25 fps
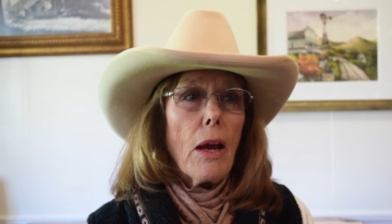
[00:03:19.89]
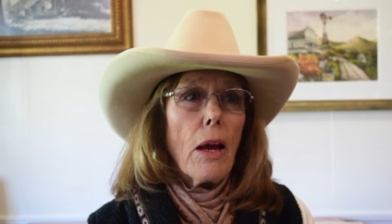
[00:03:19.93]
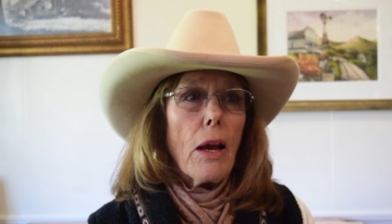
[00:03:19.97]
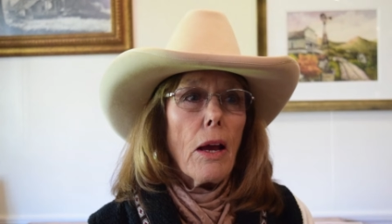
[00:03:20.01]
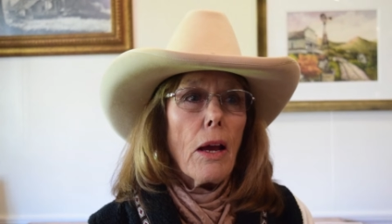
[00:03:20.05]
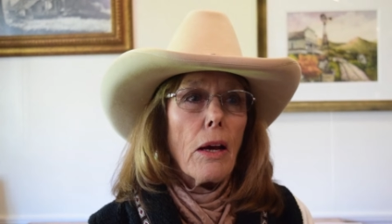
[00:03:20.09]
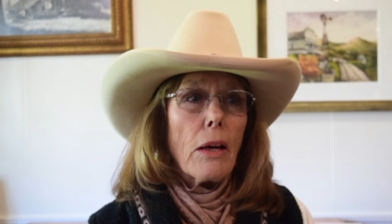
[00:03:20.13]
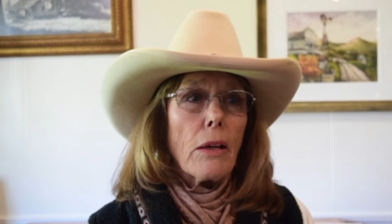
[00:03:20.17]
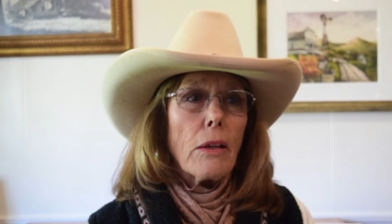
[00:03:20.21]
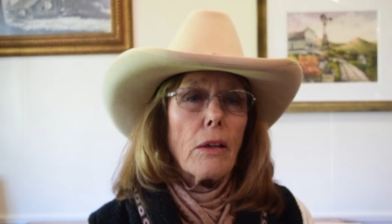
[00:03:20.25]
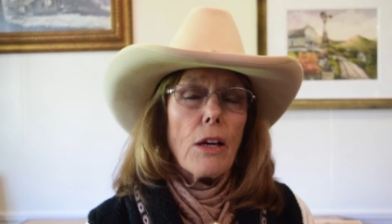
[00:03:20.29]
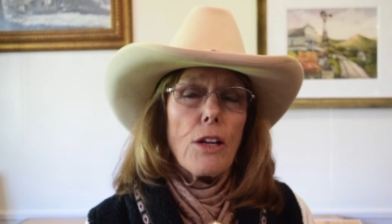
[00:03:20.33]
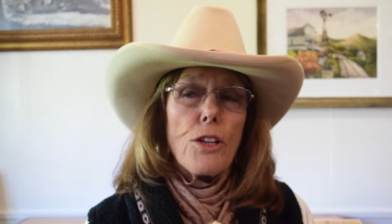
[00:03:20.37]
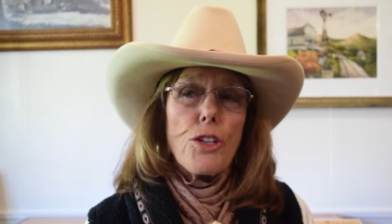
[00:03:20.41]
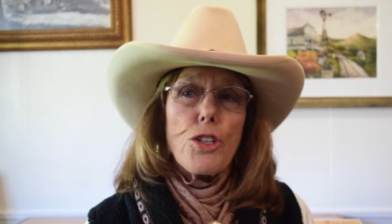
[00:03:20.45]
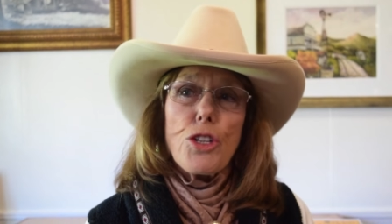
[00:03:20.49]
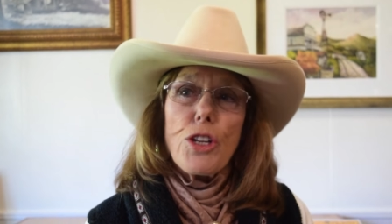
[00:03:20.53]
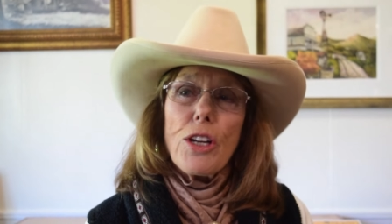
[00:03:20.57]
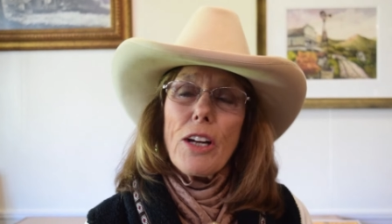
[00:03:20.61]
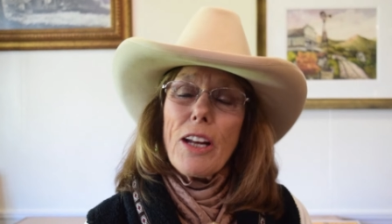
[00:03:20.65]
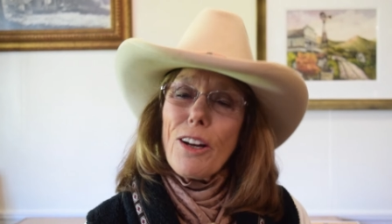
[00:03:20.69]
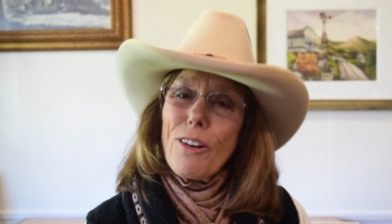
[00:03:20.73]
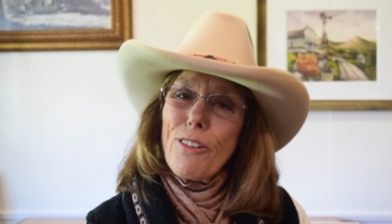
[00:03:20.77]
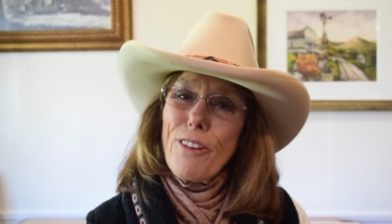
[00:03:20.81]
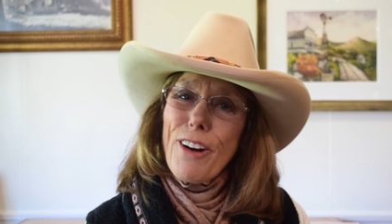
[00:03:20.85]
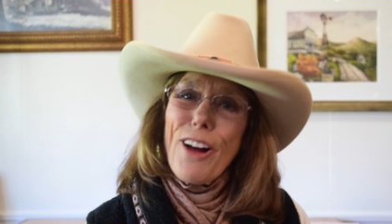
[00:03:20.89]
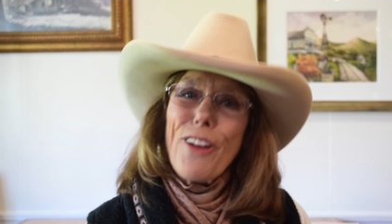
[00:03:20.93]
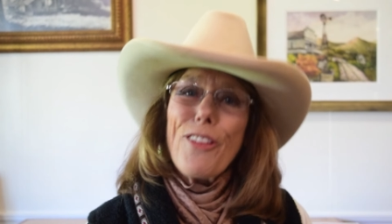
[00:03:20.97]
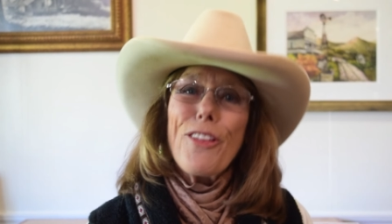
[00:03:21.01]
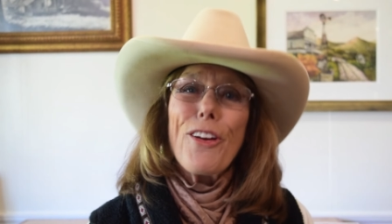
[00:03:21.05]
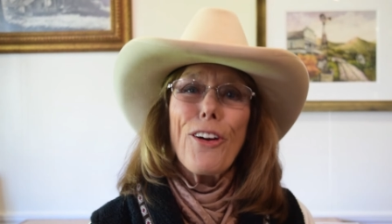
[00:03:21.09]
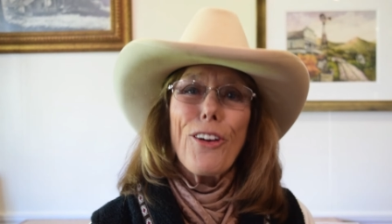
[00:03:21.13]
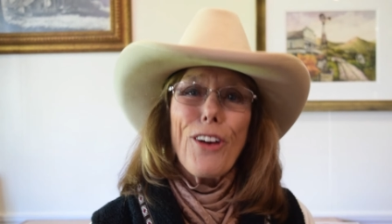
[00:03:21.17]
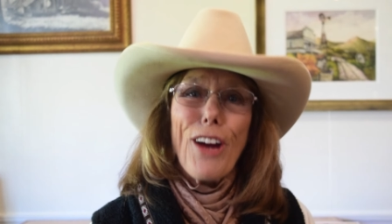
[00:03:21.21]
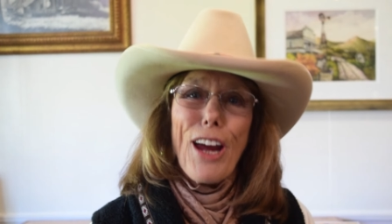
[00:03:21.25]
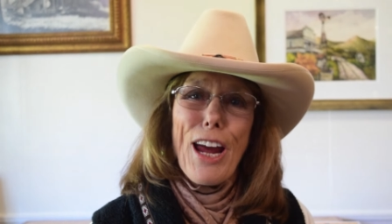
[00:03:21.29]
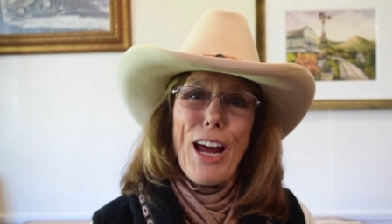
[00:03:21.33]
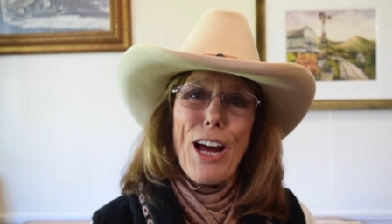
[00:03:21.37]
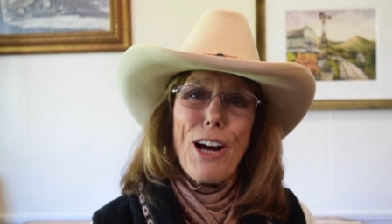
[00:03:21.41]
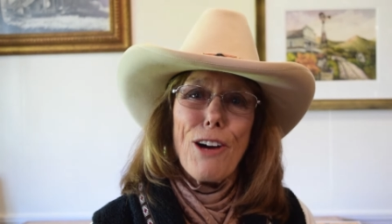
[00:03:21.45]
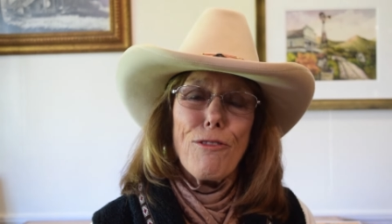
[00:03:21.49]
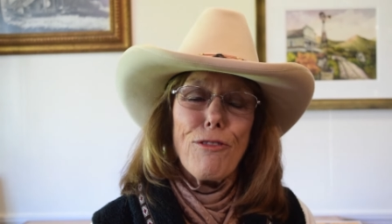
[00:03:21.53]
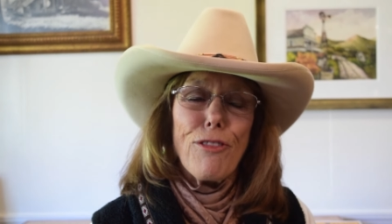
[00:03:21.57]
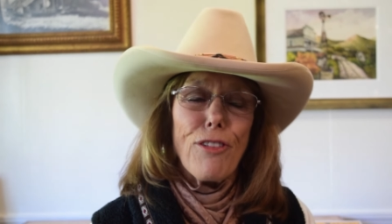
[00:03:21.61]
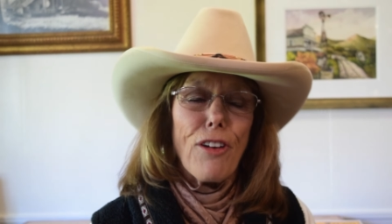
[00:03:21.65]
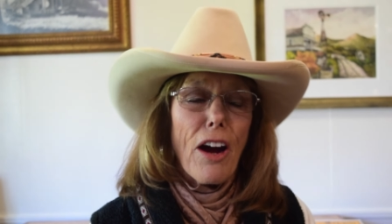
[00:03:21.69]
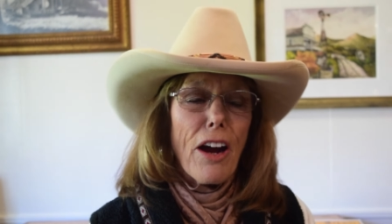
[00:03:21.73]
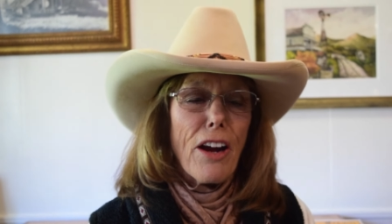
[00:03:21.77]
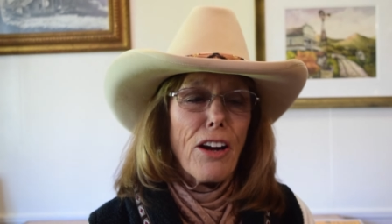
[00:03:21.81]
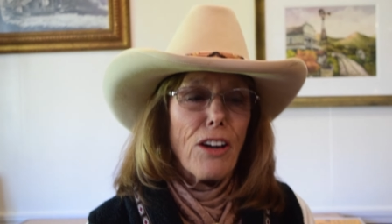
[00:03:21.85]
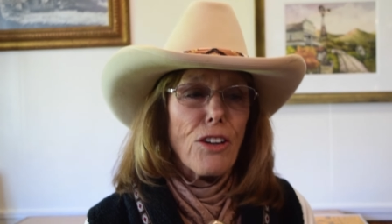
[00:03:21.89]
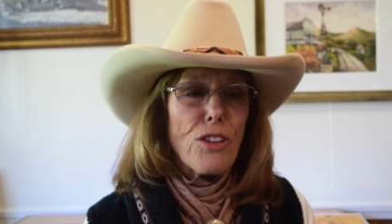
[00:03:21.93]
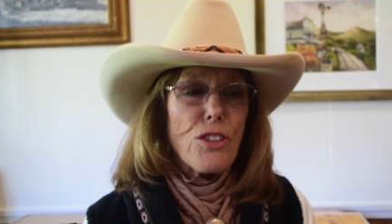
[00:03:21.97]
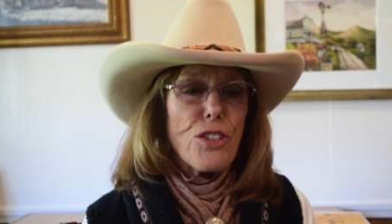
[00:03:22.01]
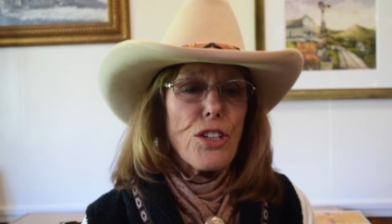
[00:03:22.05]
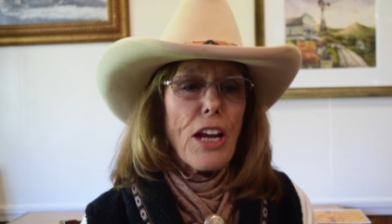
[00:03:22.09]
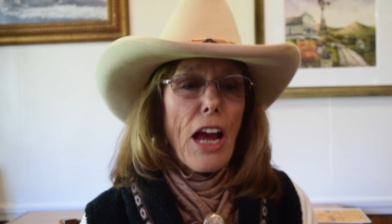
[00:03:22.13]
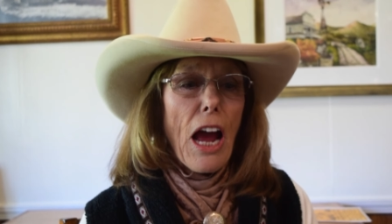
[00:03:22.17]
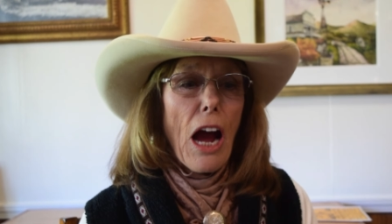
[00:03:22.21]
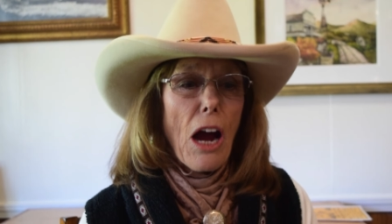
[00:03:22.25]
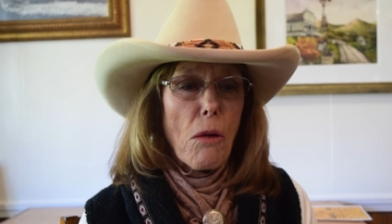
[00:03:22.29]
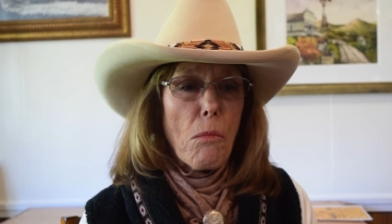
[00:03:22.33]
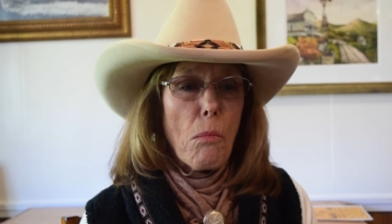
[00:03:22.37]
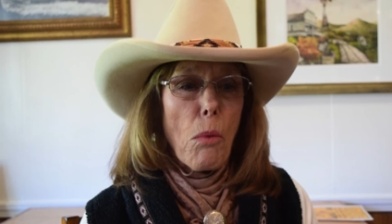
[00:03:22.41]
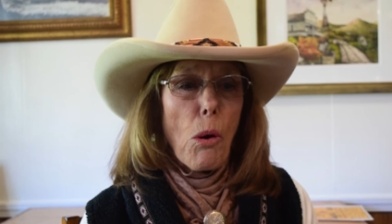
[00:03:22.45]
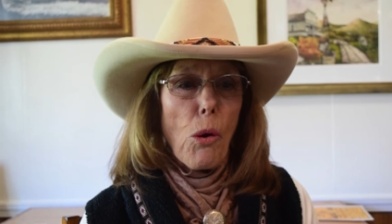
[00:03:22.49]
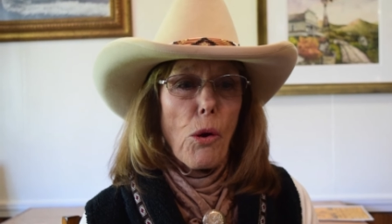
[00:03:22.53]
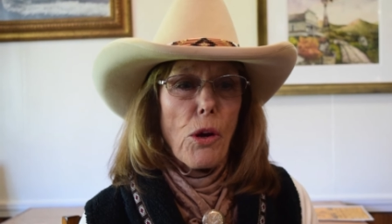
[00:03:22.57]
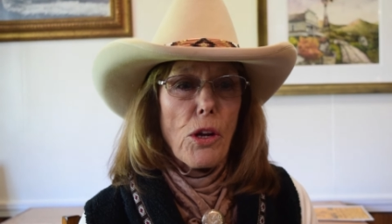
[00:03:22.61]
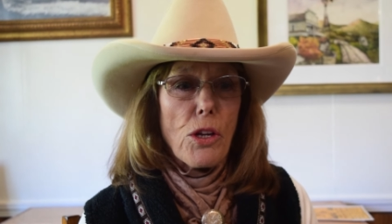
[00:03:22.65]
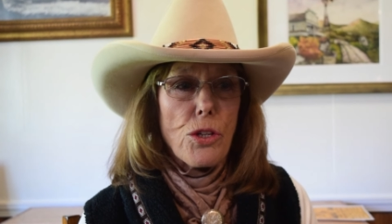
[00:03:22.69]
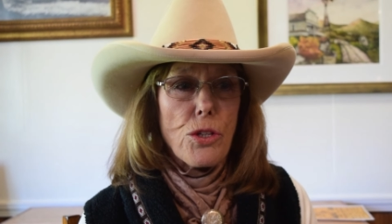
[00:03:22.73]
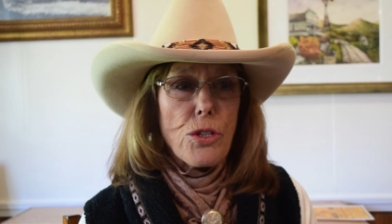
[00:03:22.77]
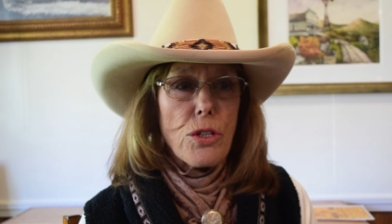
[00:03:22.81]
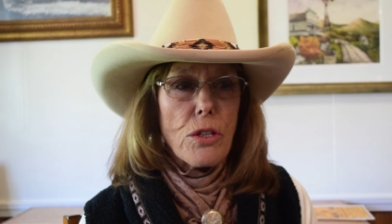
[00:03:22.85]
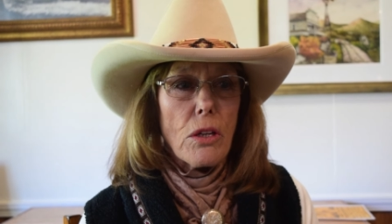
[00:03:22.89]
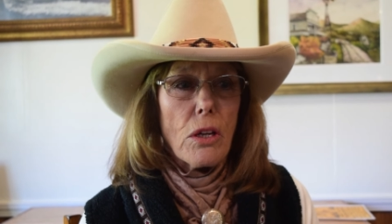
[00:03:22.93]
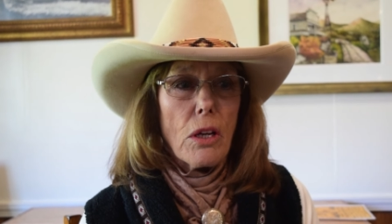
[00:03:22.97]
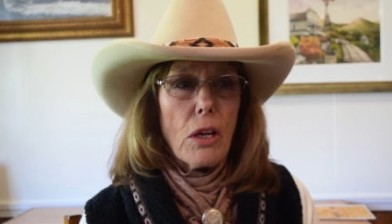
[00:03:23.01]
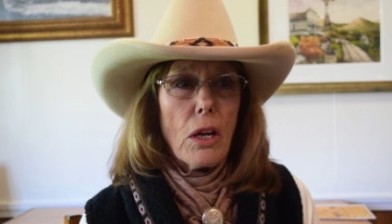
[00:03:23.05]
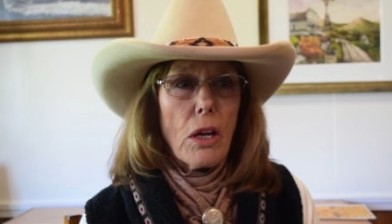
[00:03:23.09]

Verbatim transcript: And sitting around their campfires, cowboys,